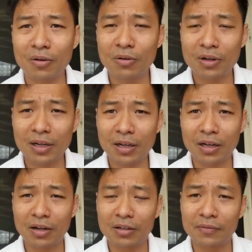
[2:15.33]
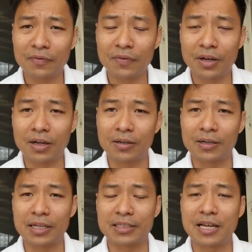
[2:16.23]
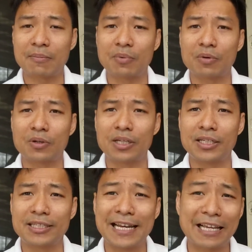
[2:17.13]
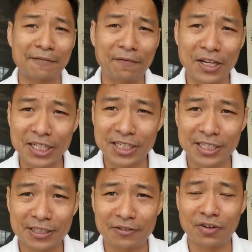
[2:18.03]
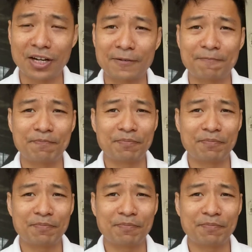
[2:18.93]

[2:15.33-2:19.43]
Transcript: Or another example is Netflix, right?